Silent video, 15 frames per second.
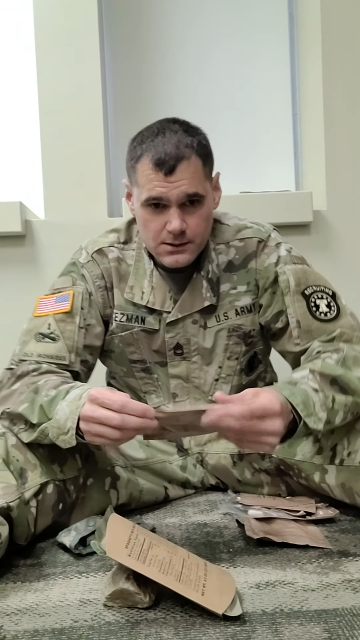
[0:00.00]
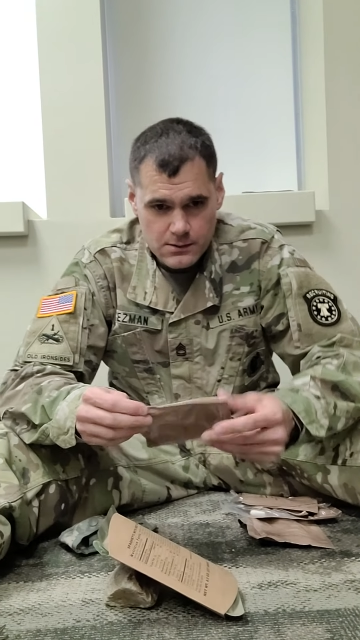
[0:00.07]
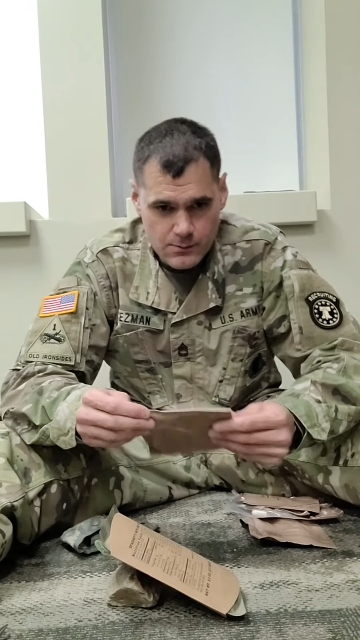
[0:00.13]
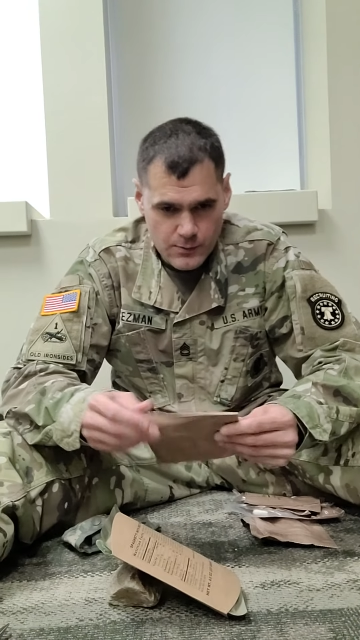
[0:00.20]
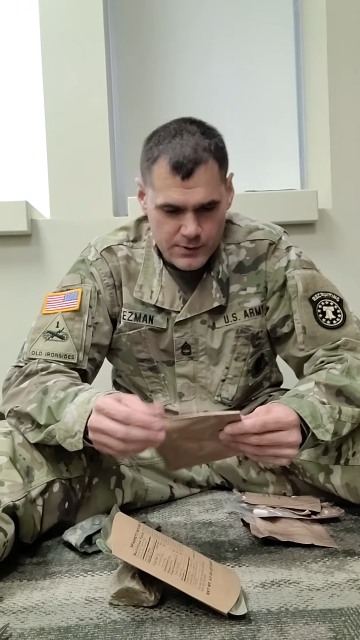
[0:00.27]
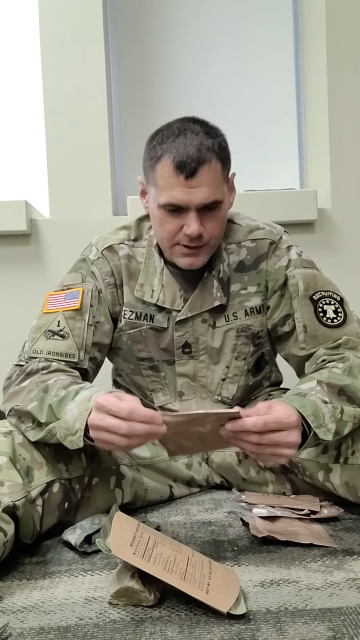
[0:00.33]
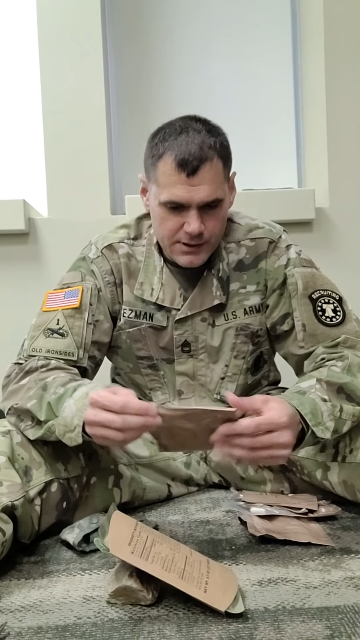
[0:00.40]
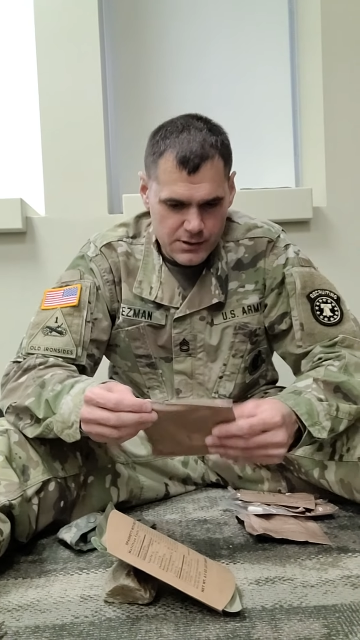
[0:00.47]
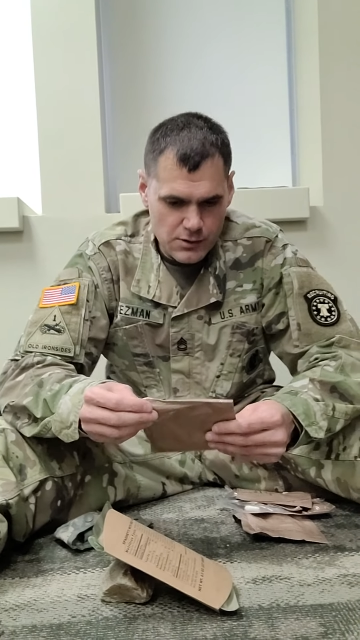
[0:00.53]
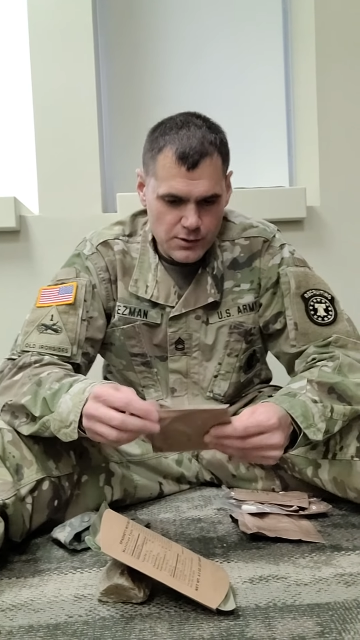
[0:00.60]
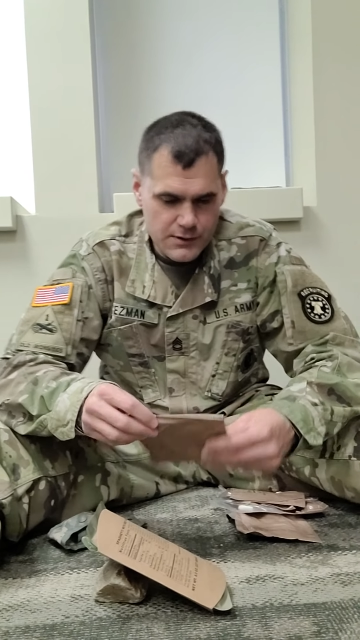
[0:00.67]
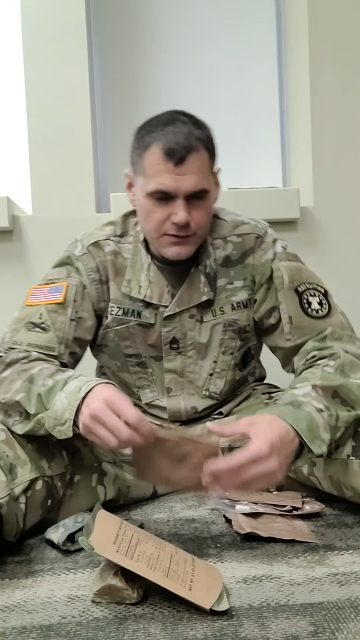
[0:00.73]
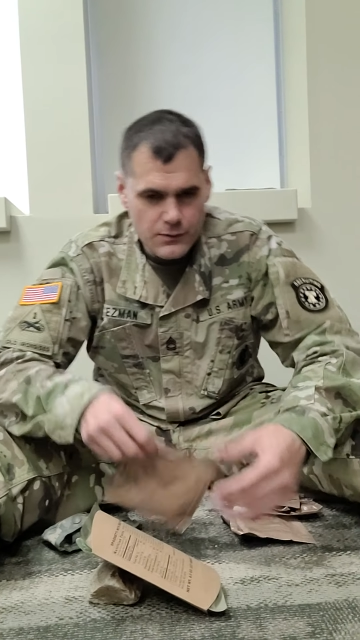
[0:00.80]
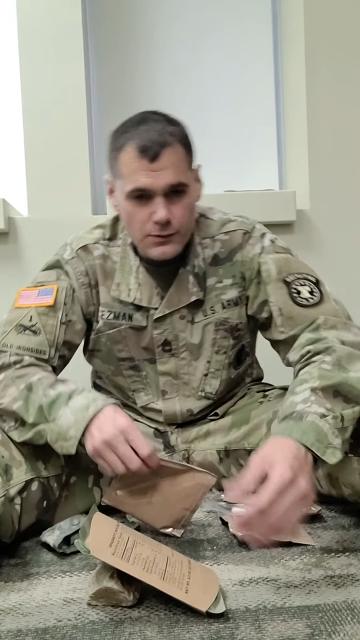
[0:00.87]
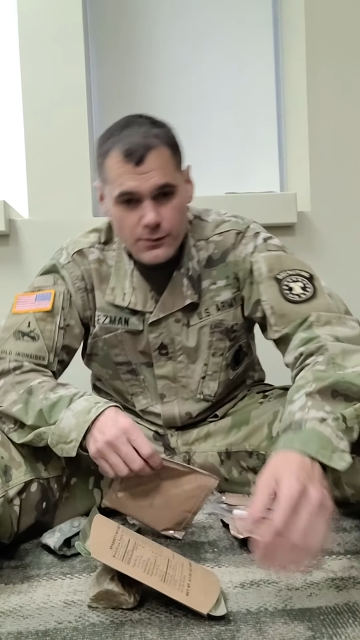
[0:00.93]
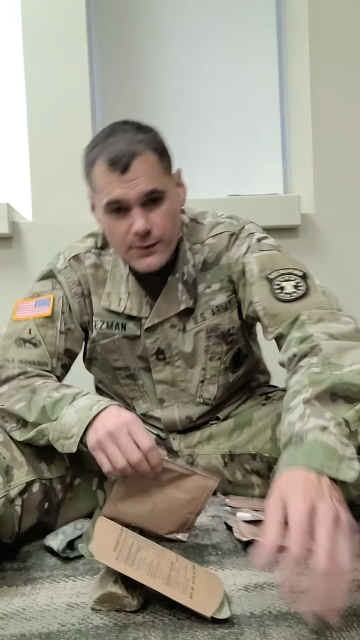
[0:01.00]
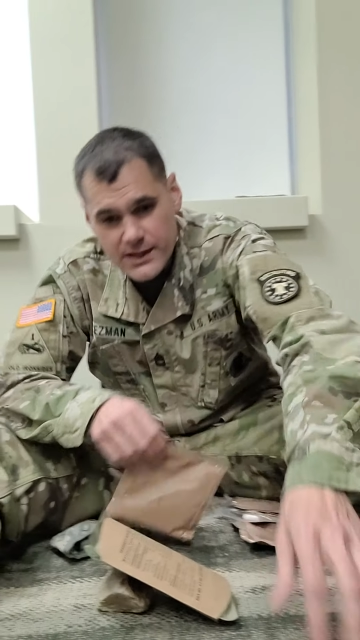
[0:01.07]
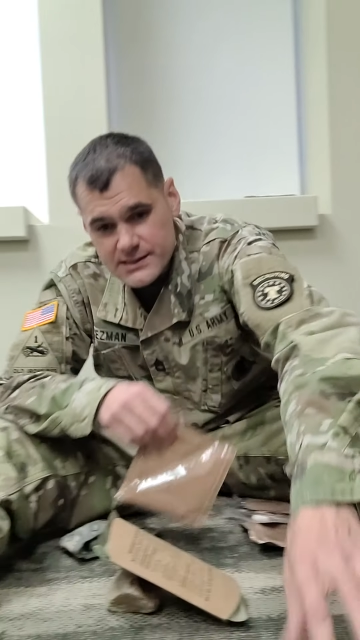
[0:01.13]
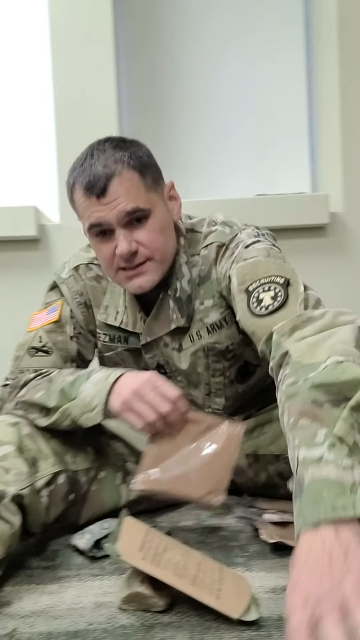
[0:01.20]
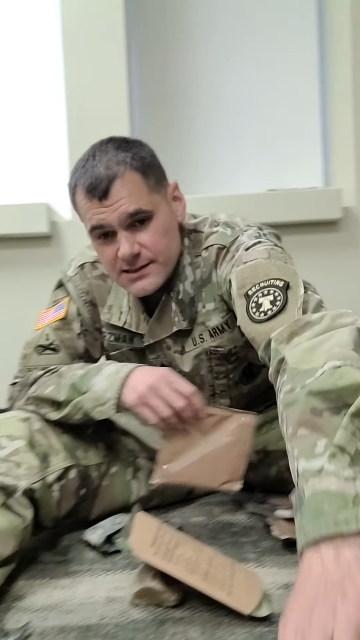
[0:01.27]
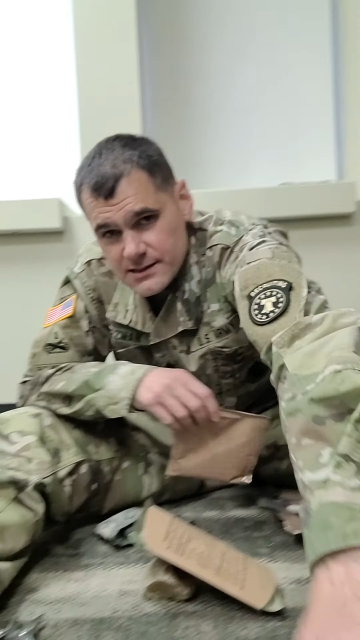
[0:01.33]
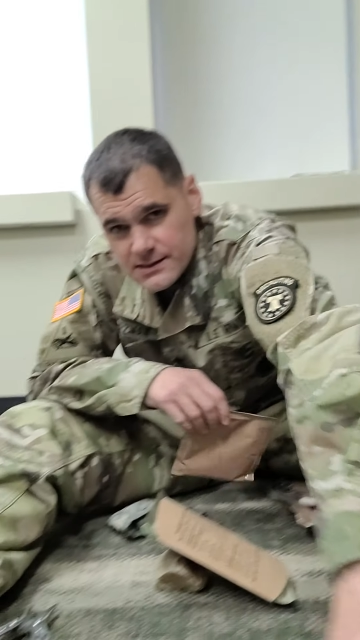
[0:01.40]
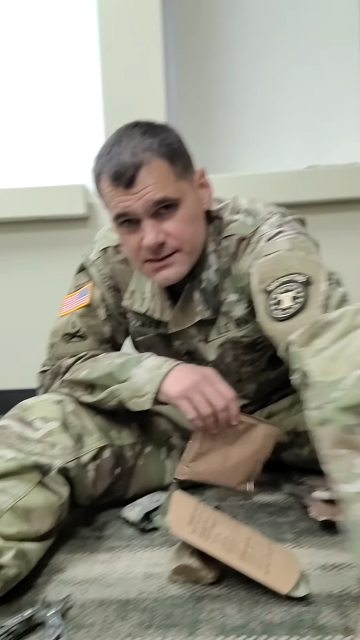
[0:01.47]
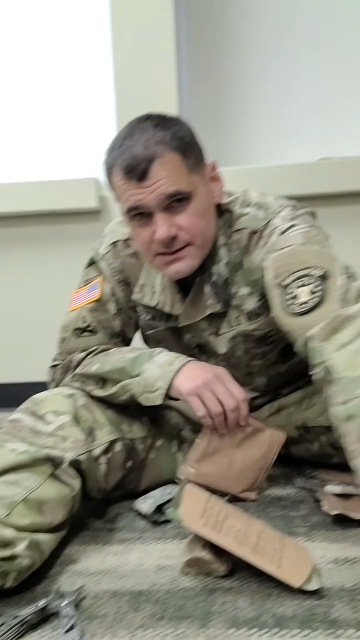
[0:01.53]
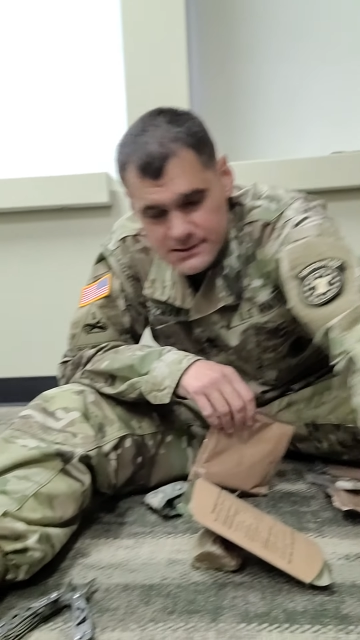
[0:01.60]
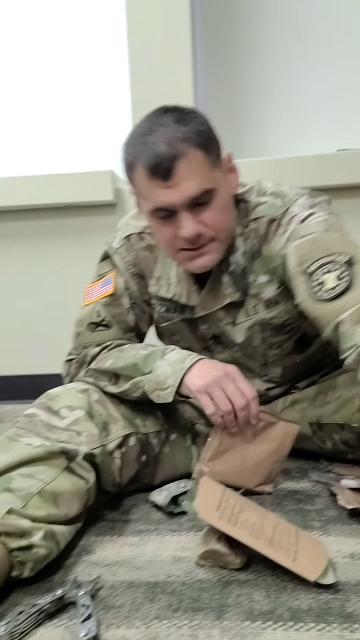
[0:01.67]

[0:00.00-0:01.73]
And we're going to look through the rest of this